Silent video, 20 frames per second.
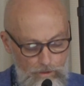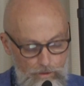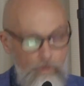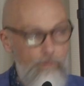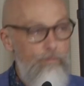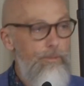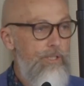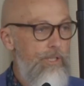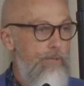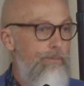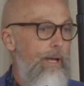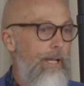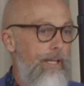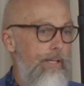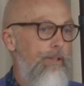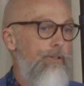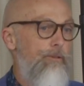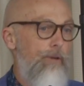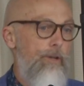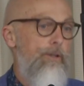who are busy
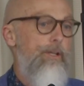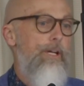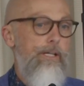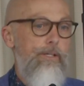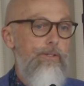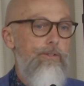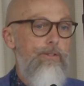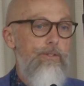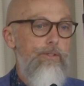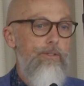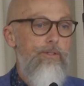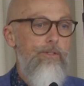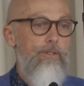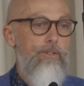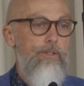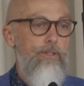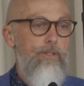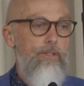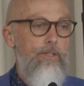making their own houses,